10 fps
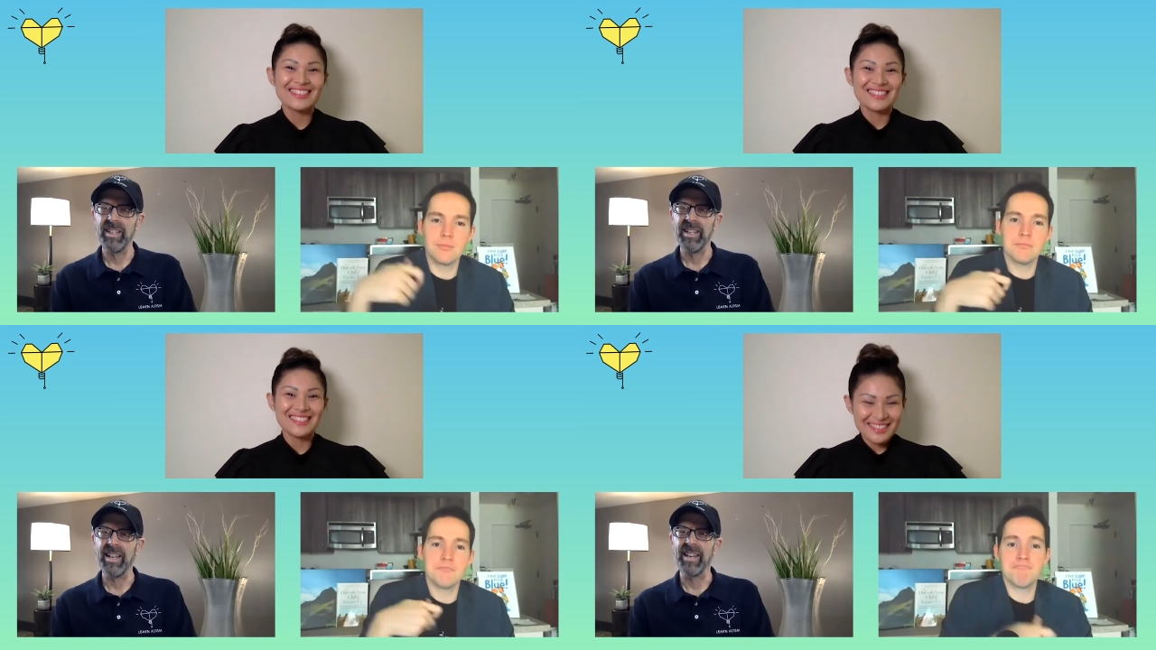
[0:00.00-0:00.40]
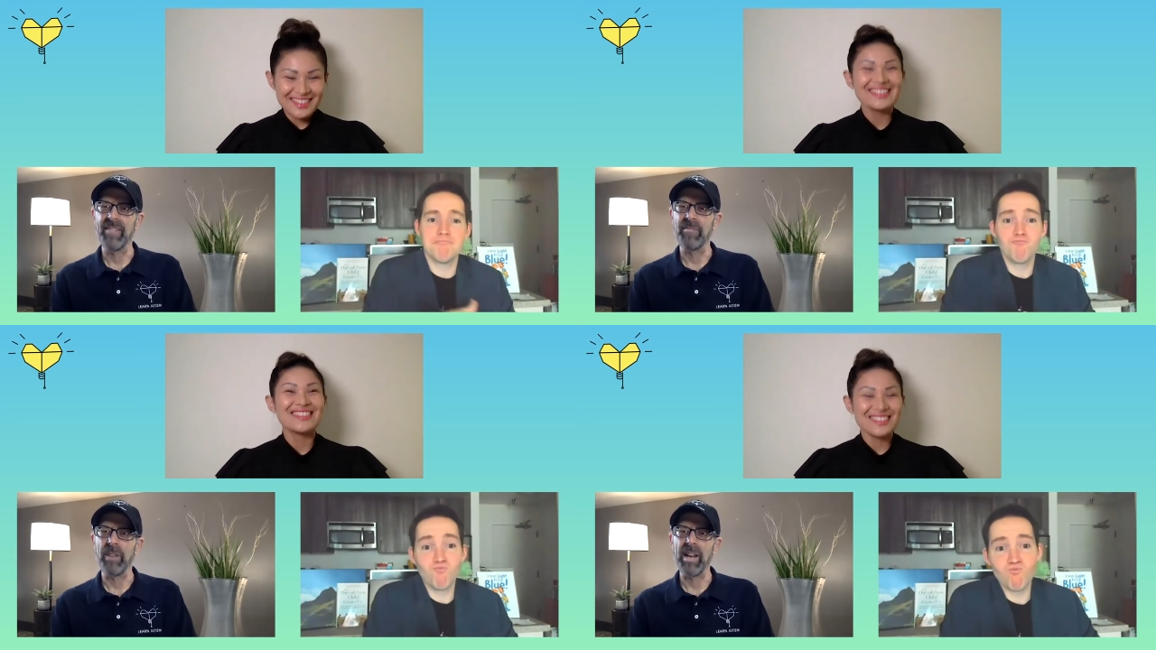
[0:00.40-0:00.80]

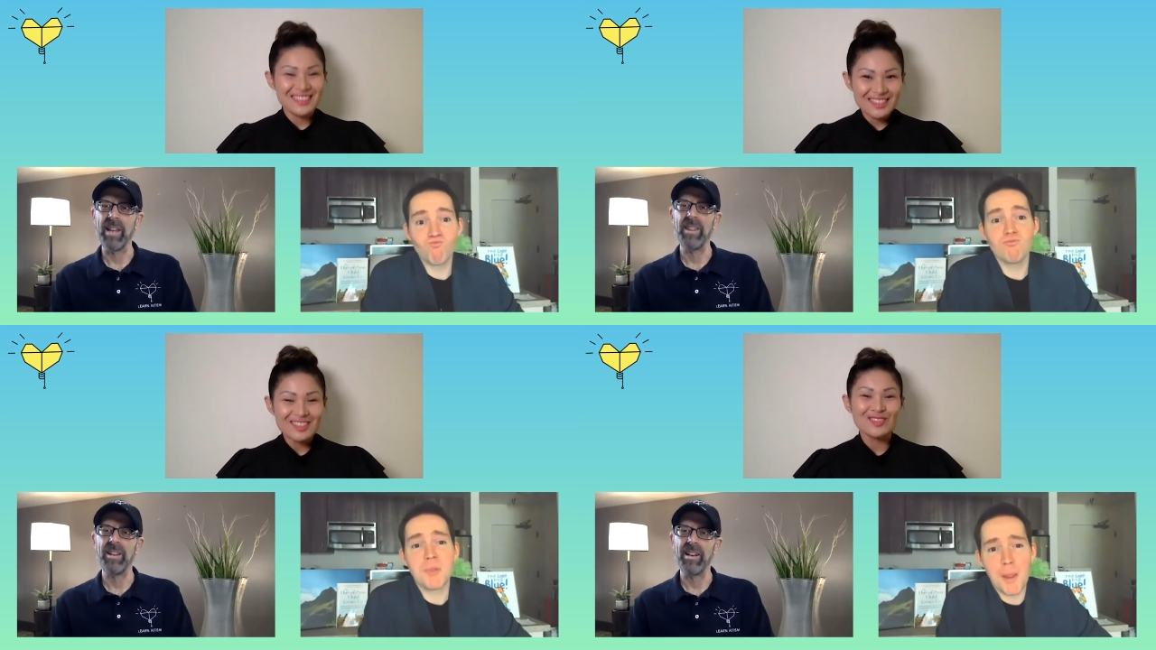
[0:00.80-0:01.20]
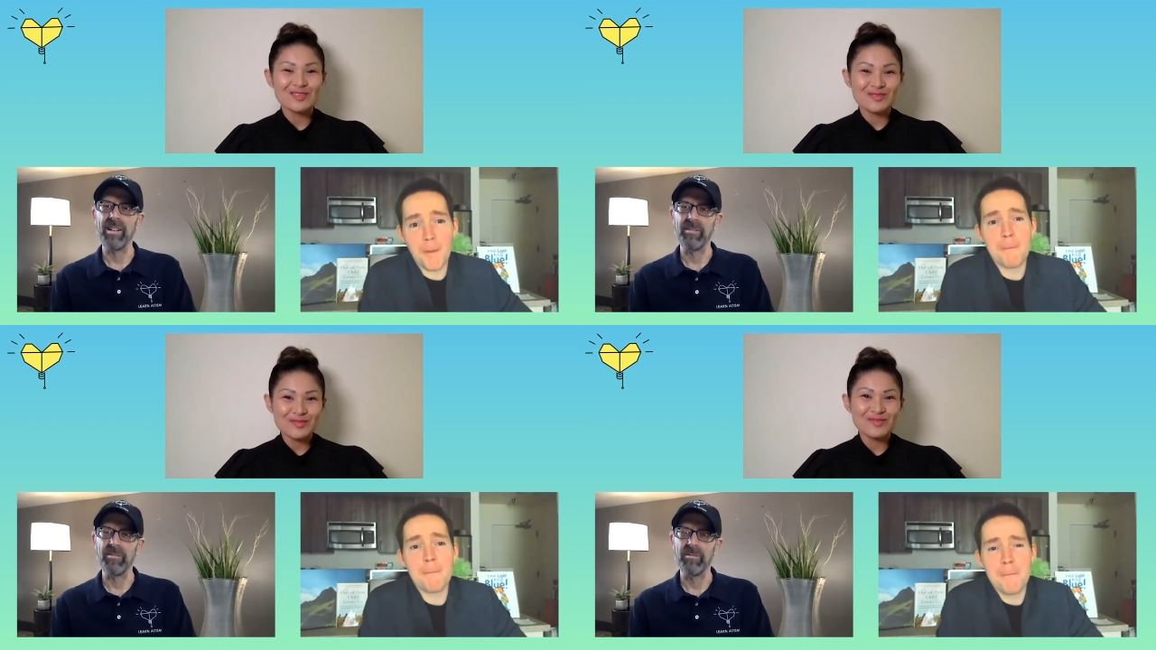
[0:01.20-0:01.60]
Speaker 1: and what i
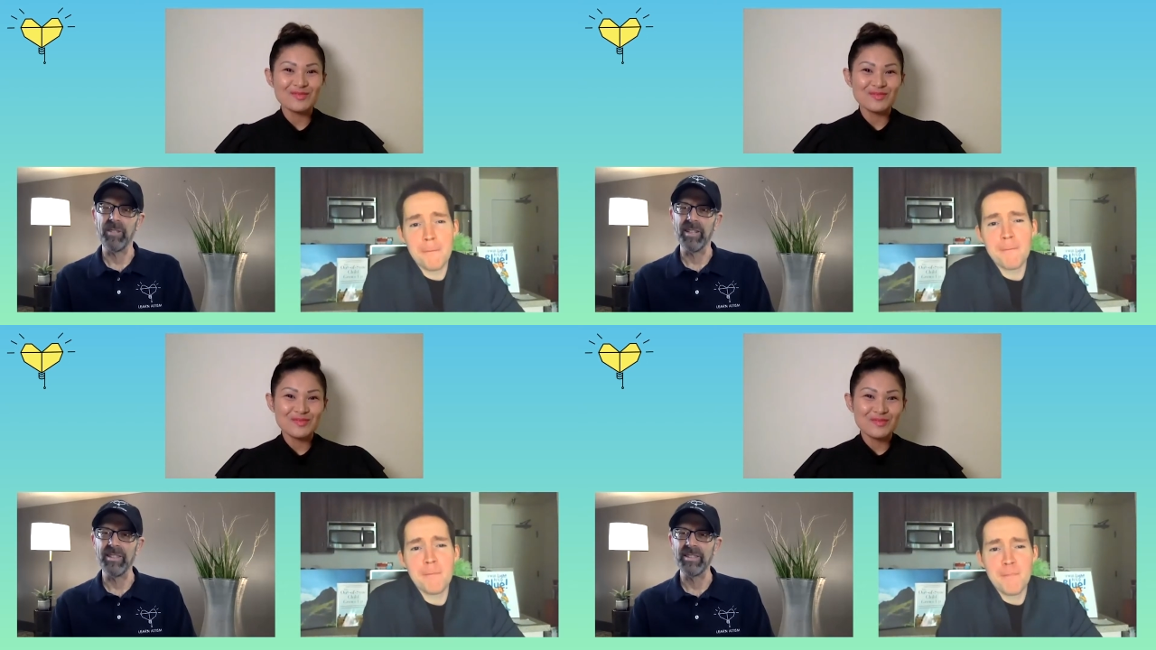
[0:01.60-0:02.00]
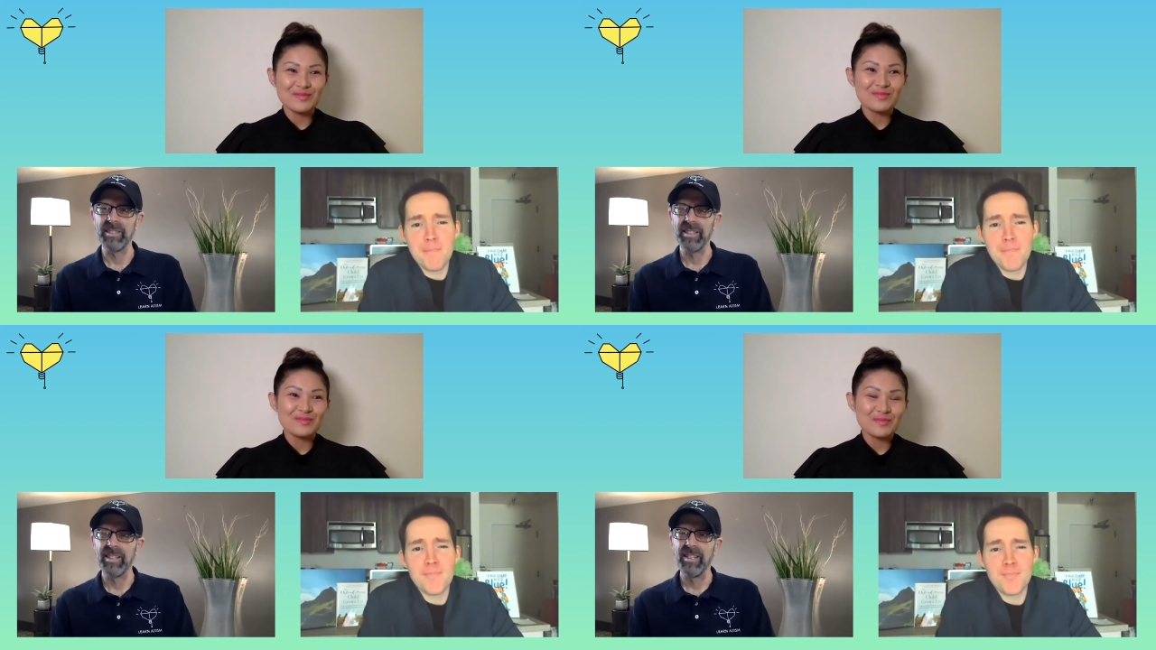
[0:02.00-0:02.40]
thought was